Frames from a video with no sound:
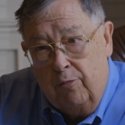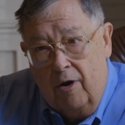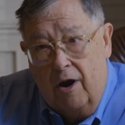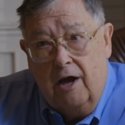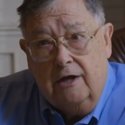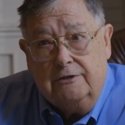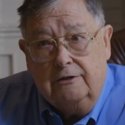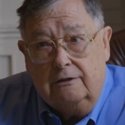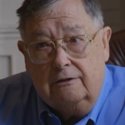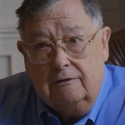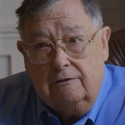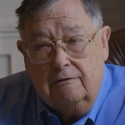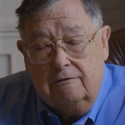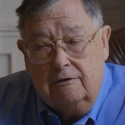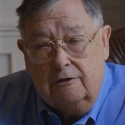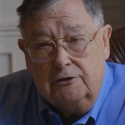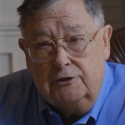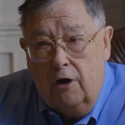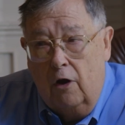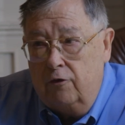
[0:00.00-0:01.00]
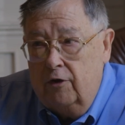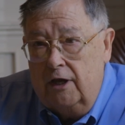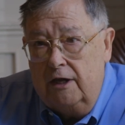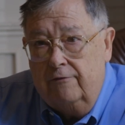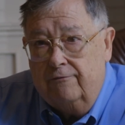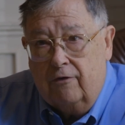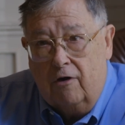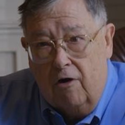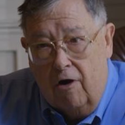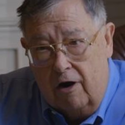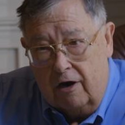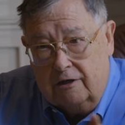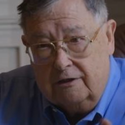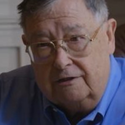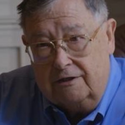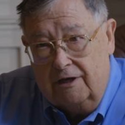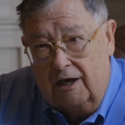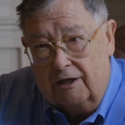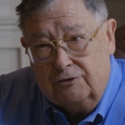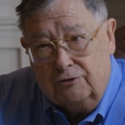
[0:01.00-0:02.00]
project, there's no need for
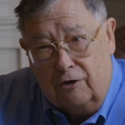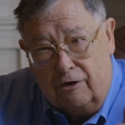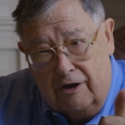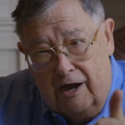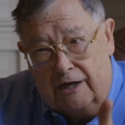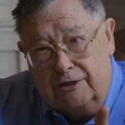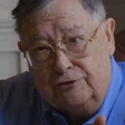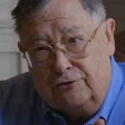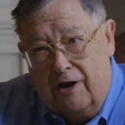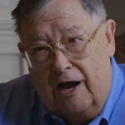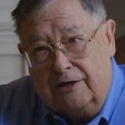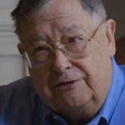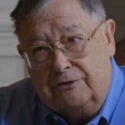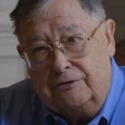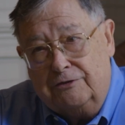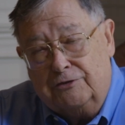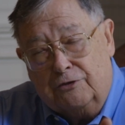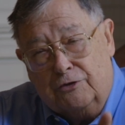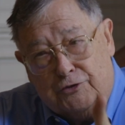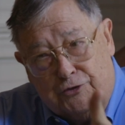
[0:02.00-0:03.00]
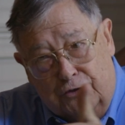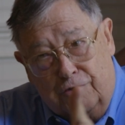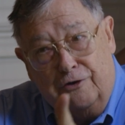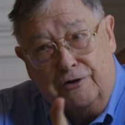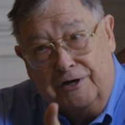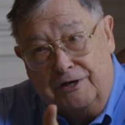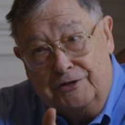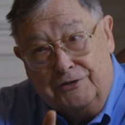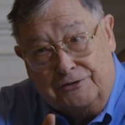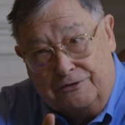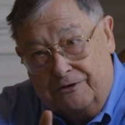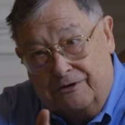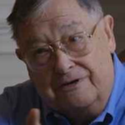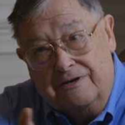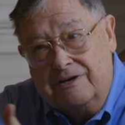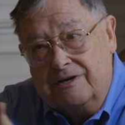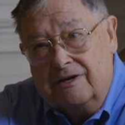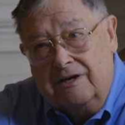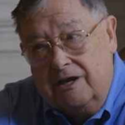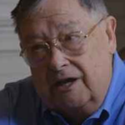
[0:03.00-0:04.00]
architects or contractors or sureties or
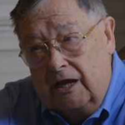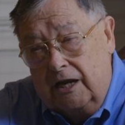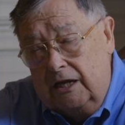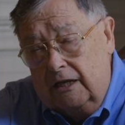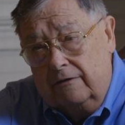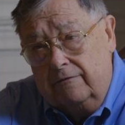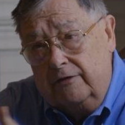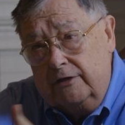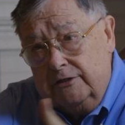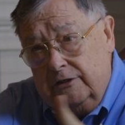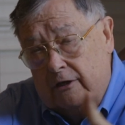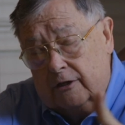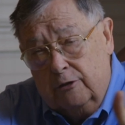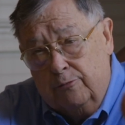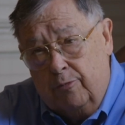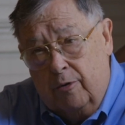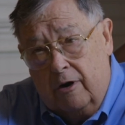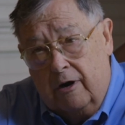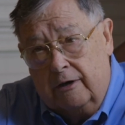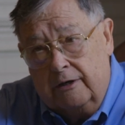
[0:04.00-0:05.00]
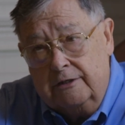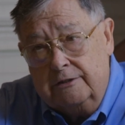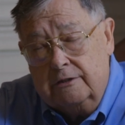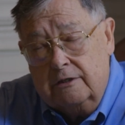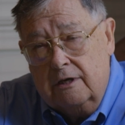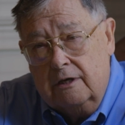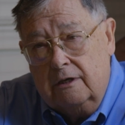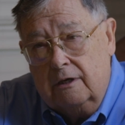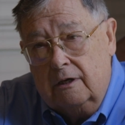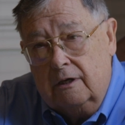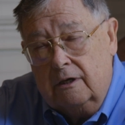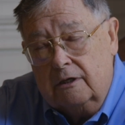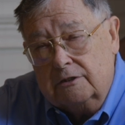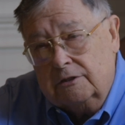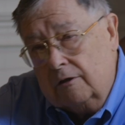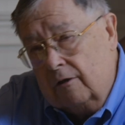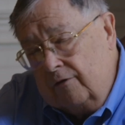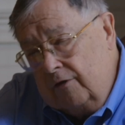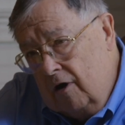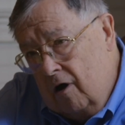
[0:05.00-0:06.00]
any of these other parties.
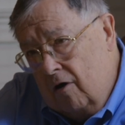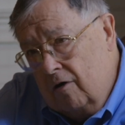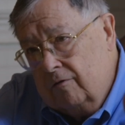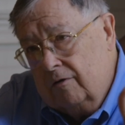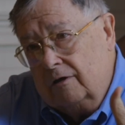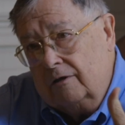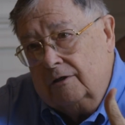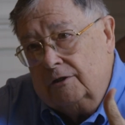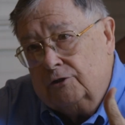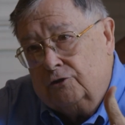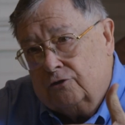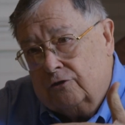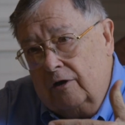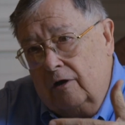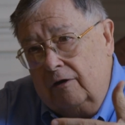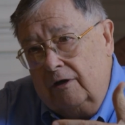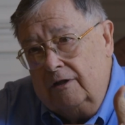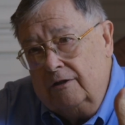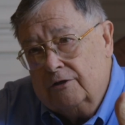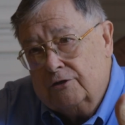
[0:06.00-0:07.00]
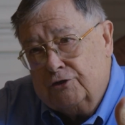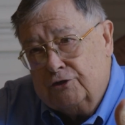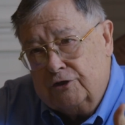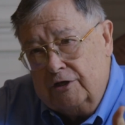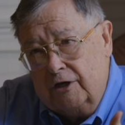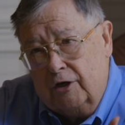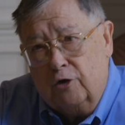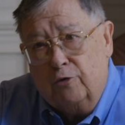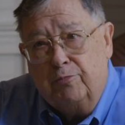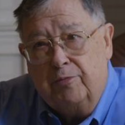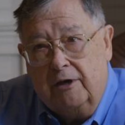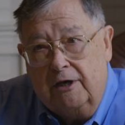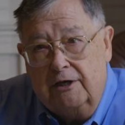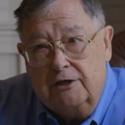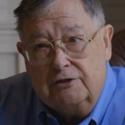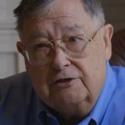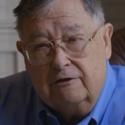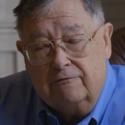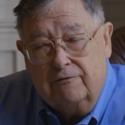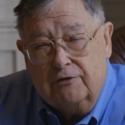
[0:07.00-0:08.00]
So the owner is truly the
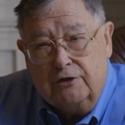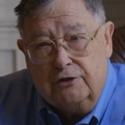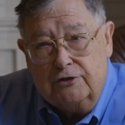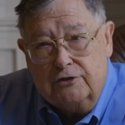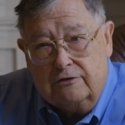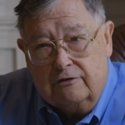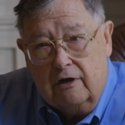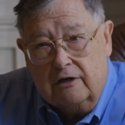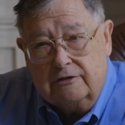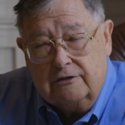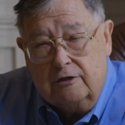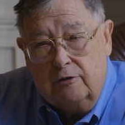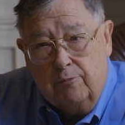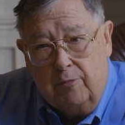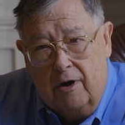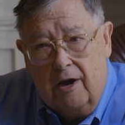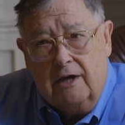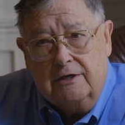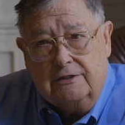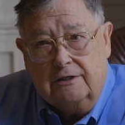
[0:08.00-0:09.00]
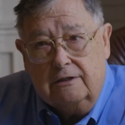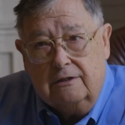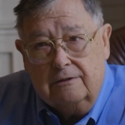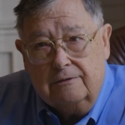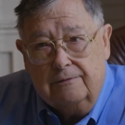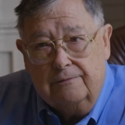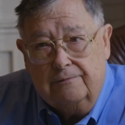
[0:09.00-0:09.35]
centerpiece of the construction project.